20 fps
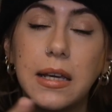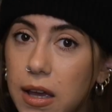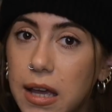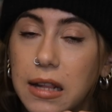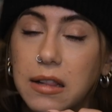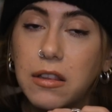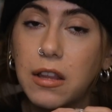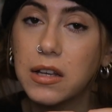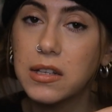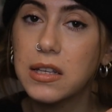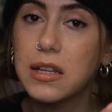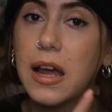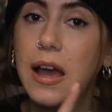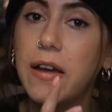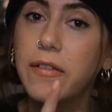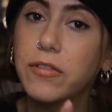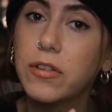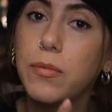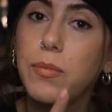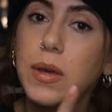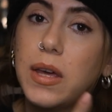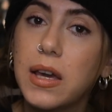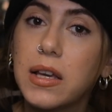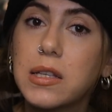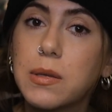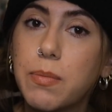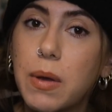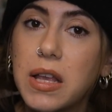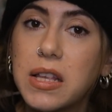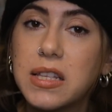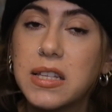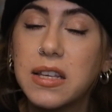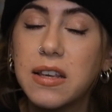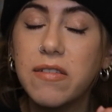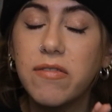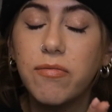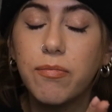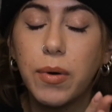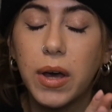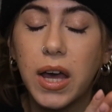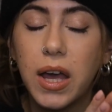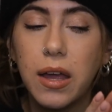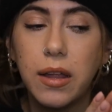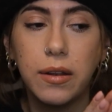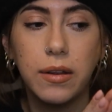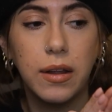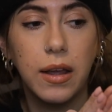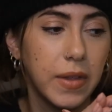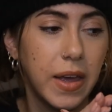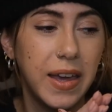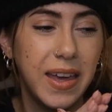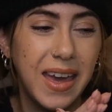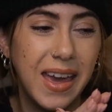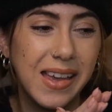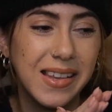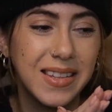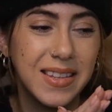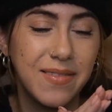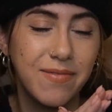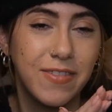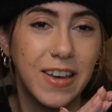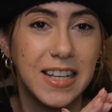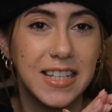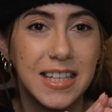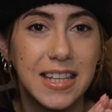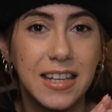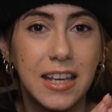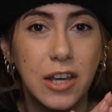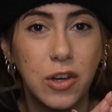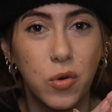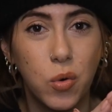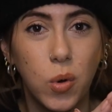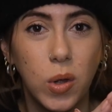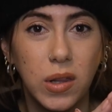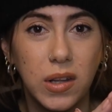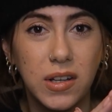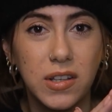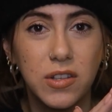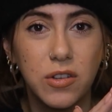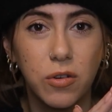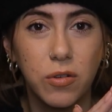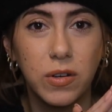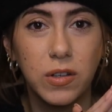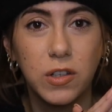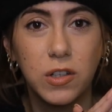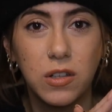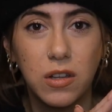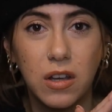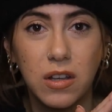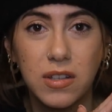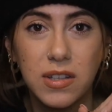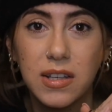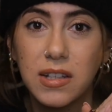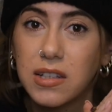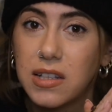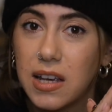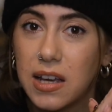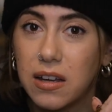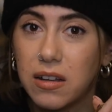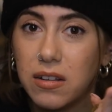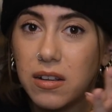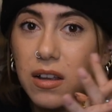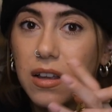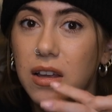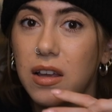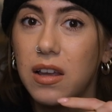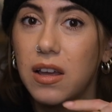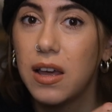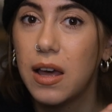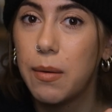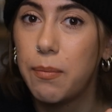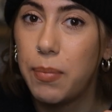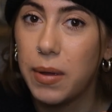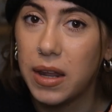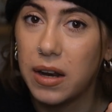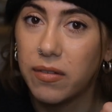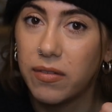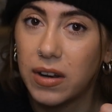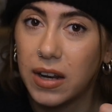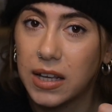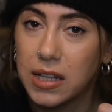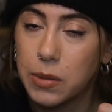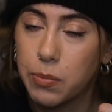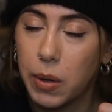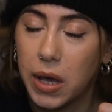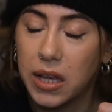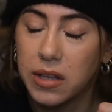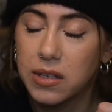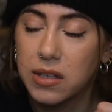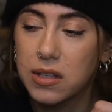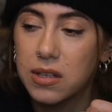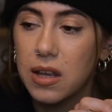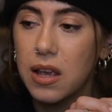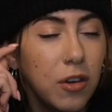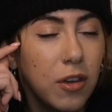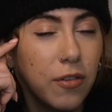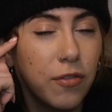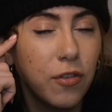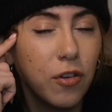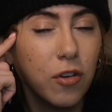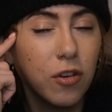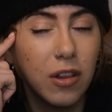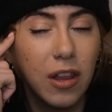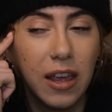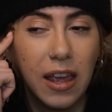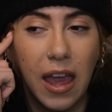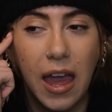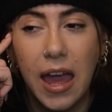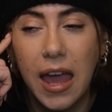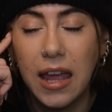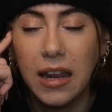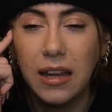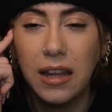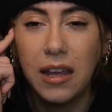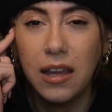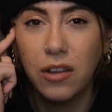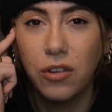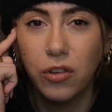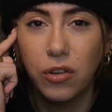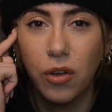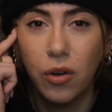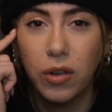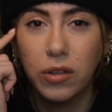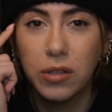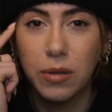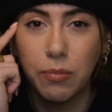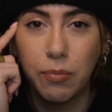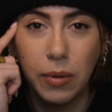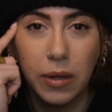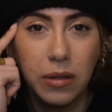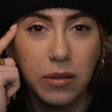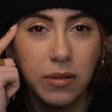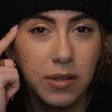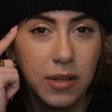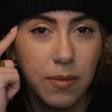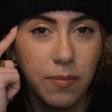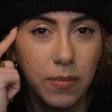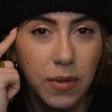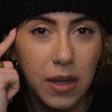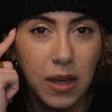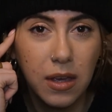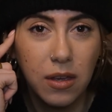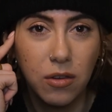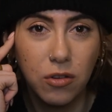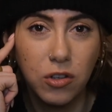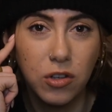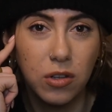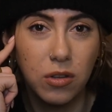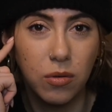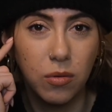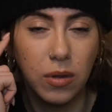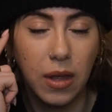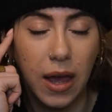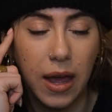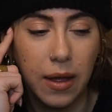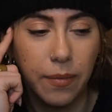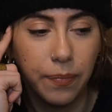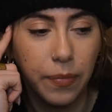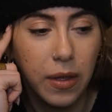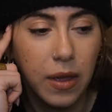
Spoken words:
It doesn't have to be expensive, but I guess investing in quality storage does entail a bit of an expense. If you're like handy and you know how to build something, you should do that.